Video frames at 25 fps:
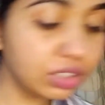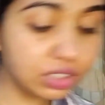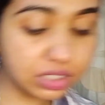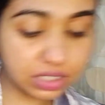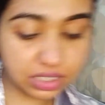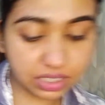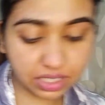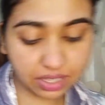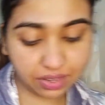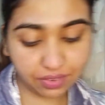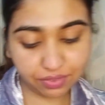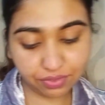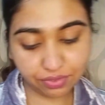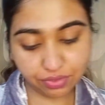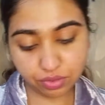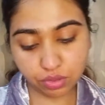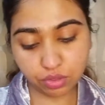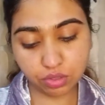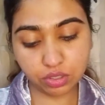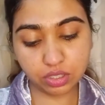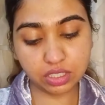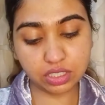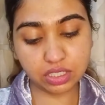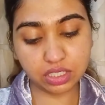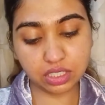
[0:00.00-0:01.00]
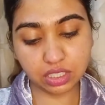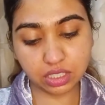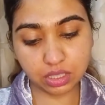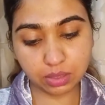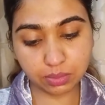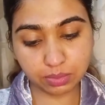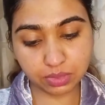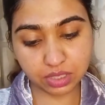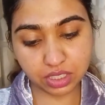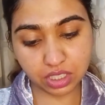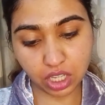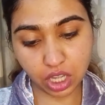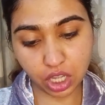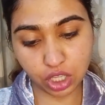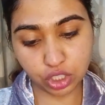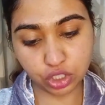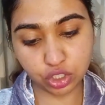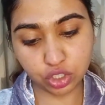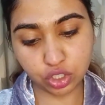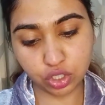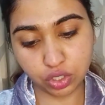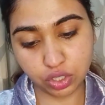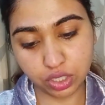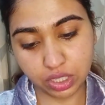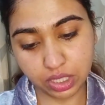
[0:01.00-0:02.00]
the step 4 is the massage
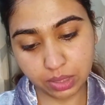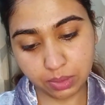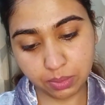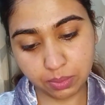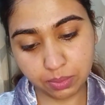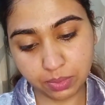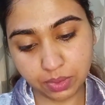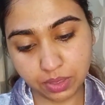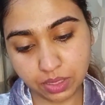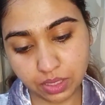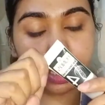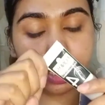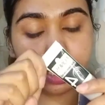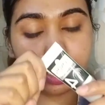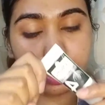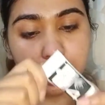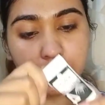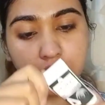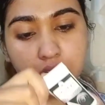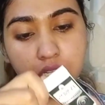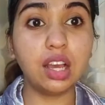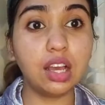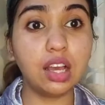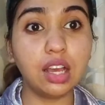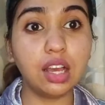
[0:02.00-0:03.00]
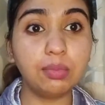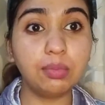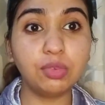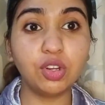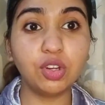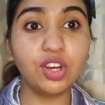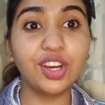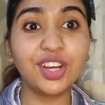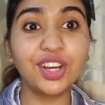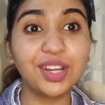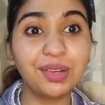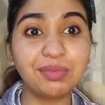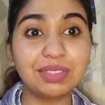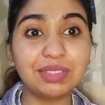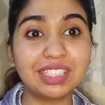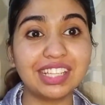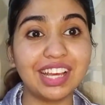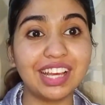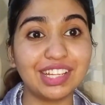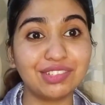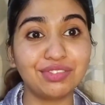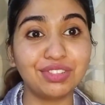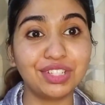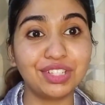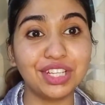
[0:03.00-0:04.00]
cream. I'm not gonna massage
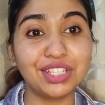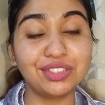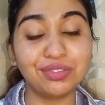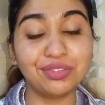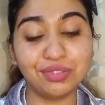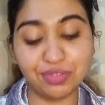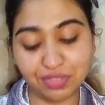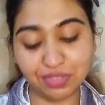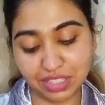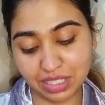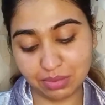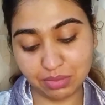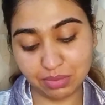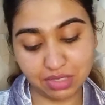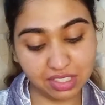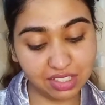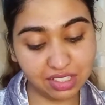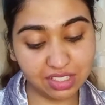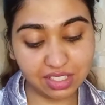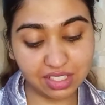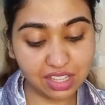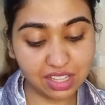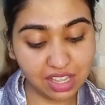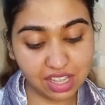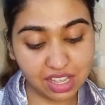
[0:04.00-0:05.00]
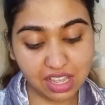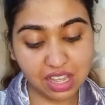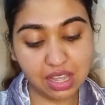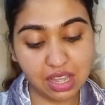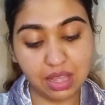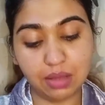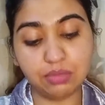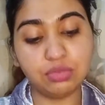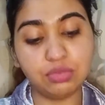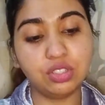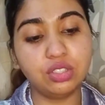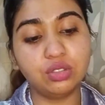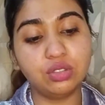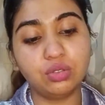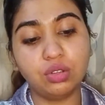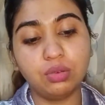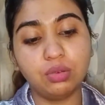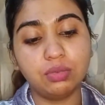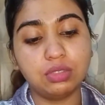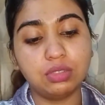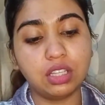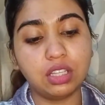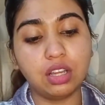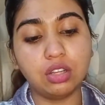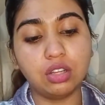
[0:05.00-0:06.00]
for 10 to 15 minutes. I'm just gonna
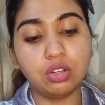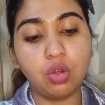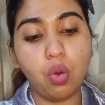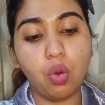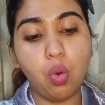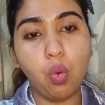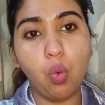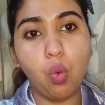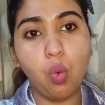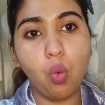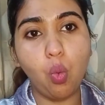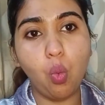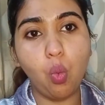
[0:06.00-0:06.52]
massage. Oh,